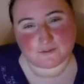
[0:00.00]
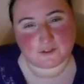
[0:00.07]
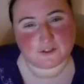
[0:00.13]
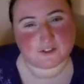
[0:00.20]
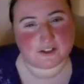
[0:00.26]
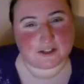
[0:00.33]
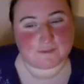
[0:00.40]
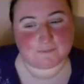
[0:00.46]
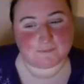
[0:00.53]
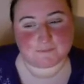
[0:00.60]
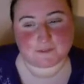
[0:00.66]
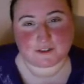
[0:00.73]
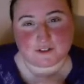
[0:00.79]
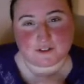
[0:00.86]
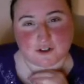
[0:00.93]
fall asleep.
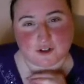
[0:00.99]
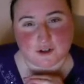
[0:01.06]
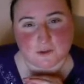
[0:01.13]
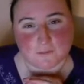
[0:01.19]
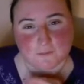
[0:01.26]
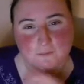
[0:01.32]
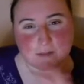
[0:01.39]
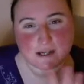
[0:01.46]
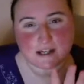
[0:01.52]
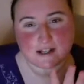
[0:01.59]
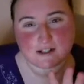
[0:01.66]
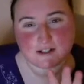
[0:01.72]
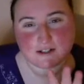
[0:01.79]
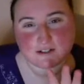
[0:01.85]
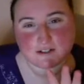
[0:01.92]
So,
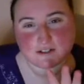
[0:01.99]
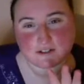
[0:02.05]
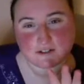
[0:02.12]
bye.